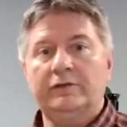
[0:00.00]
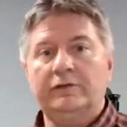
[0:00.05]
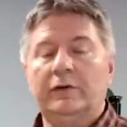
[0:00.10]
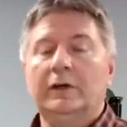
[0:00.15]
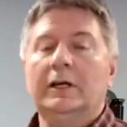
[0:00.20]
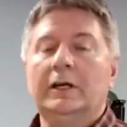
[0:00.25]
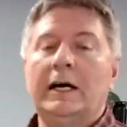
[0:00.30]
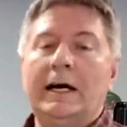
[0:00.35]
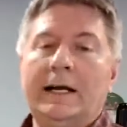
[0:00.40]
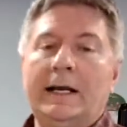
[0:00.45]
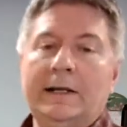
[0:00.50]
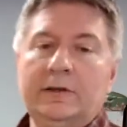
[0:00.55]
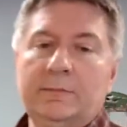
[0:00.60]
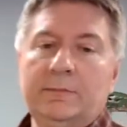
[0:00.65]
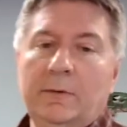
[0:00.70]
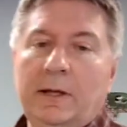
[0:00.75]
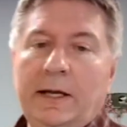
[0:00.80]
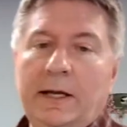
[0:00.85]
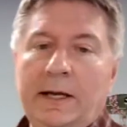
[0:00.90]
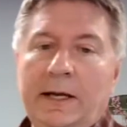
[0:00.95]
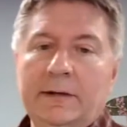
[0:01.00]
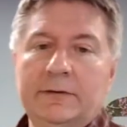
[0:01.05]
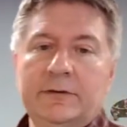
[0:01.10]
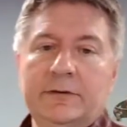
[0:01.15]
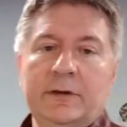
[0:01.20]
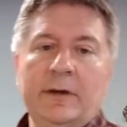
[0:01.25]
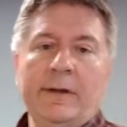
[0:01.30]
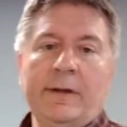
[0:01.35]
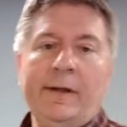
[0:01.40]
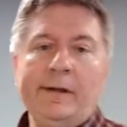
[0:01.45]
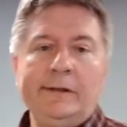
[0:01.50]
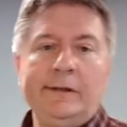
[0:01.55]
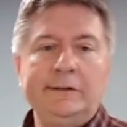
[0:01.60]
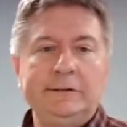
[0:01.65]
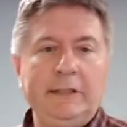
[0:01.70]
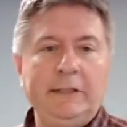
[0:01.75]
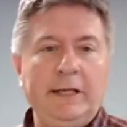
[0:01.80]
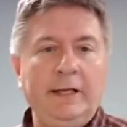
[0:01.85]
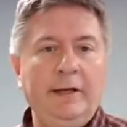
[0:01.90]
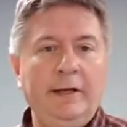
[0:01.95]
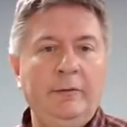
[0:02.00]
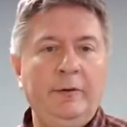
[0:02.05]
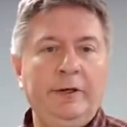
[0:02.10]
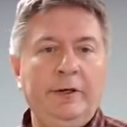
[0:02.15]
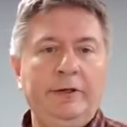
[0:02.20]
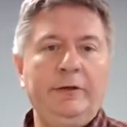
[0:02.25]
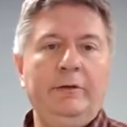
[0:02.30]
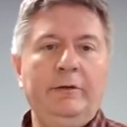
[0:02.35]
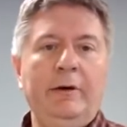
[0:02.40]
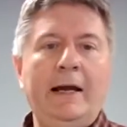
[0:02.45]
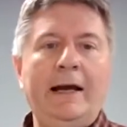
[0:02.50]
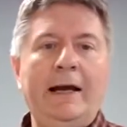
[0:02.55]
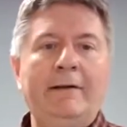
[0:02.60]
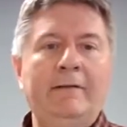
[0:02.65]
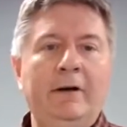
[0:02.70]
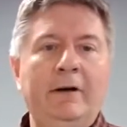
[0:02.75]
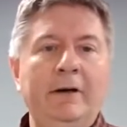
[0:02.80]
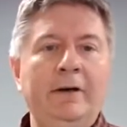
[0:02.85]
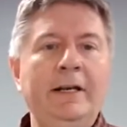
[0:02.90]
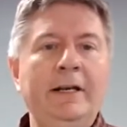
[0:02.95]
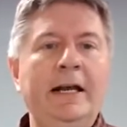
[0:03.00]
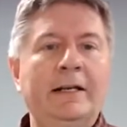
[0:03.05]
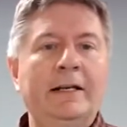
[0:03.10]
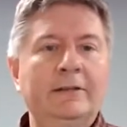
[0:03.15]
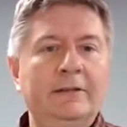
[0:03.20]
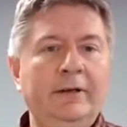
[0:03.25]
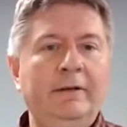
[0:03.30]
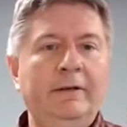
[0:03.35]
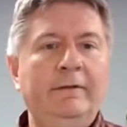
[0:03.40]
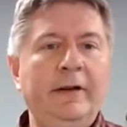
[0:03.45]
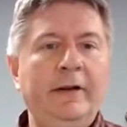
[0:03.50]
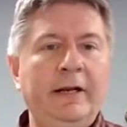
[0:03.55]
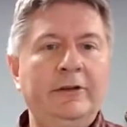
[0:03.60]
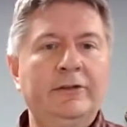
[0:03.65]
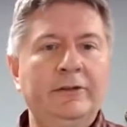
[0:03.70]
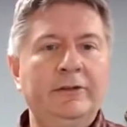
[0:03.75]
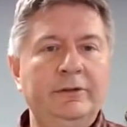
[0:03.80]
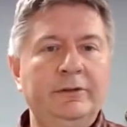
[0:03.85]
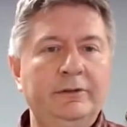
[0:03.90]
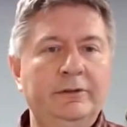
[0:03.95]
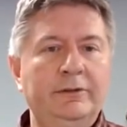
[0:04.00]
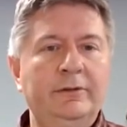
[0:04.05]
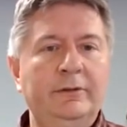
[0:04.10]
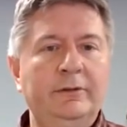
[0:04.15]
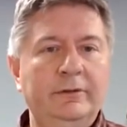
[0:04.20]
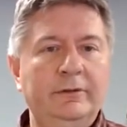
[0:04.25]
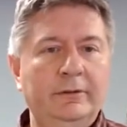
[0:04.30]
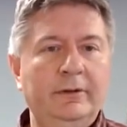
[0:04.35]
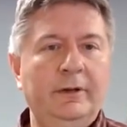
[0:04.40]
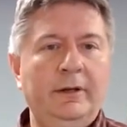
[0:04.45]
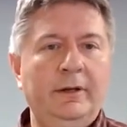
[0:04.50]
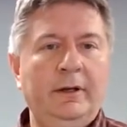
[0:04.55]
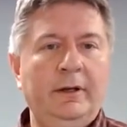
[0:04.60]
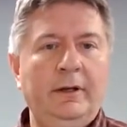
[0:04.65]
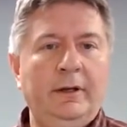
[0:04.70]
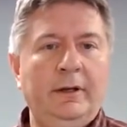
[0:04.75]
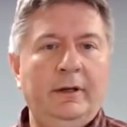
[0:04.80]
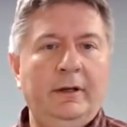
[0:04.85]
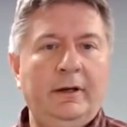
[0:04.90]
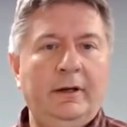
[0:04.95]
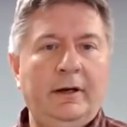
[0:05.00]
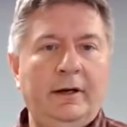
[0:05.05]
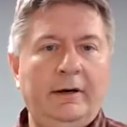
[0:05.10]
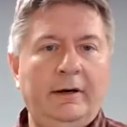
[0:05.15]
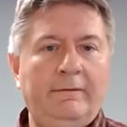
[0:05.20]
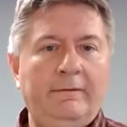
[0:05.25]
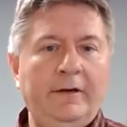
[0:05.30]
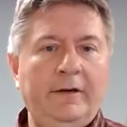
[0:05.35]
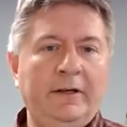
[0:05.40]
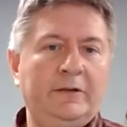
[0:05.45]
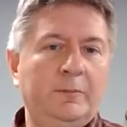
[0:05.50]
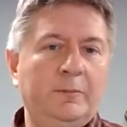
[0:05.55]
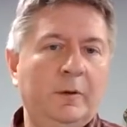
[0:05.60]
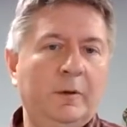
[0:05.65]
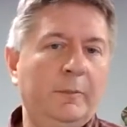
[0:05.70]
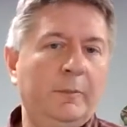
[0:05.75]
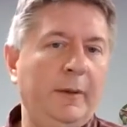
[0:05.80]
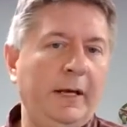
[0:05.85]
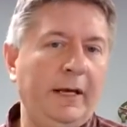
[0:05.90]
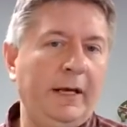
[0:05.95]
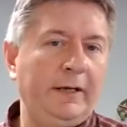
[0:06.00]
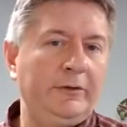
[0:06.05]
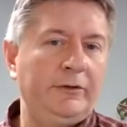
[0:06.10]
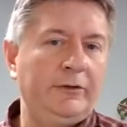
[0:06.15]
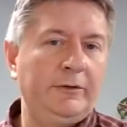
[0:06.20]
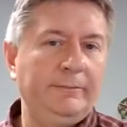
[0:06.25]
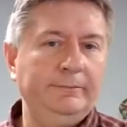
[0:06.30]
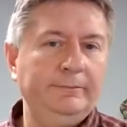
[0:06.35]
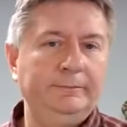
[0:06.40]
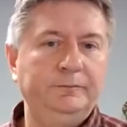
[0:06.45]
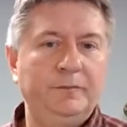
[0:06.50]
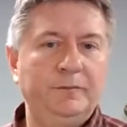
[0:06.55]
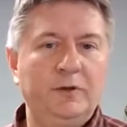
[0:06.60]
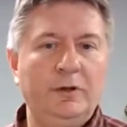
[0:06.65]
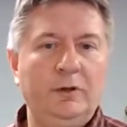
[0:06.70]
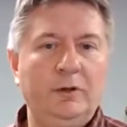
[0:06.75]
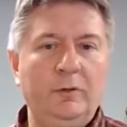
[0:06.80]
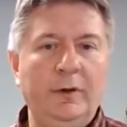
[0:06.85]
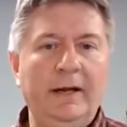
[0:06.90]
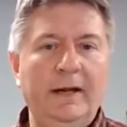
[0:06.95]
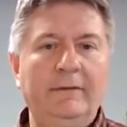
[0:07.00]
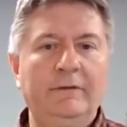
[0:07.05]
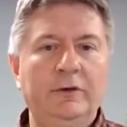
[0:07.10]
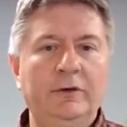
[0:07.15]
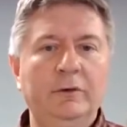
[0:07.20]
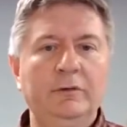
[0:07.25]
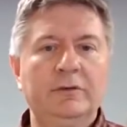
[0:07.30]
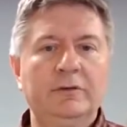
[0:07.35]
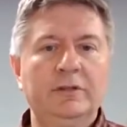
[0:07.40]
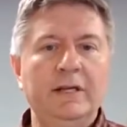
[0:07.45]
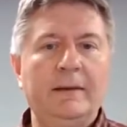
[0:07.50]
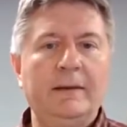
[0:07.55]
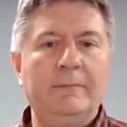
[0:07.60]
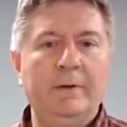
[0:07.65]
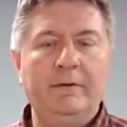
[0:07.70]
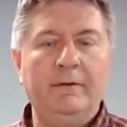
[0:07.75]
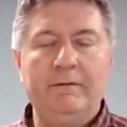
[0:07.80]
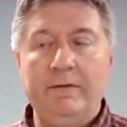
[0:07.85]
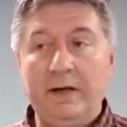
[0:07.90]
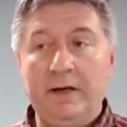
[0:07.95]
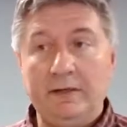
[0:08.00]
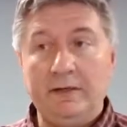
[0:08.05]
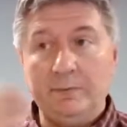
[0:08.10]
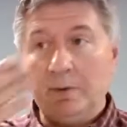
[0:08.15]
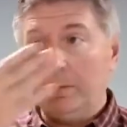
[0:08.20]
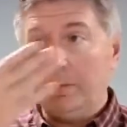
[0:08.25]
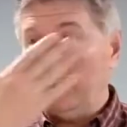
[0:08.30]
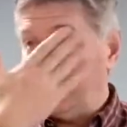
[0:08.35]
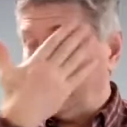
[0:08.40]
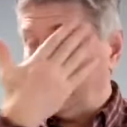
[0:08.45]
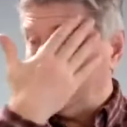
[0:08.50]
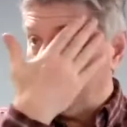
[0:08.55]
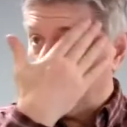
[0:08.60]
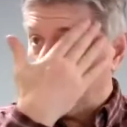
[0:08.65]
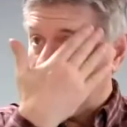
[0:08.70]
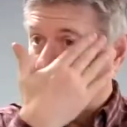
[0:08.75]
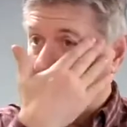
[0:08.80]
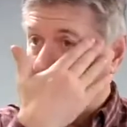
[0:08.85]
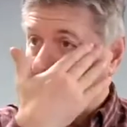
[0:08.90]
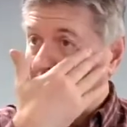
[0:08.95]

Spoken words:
for Cottage Blanks, and then we do have a Next Innovations Facebook page. So we have 2 separate Facebook pages.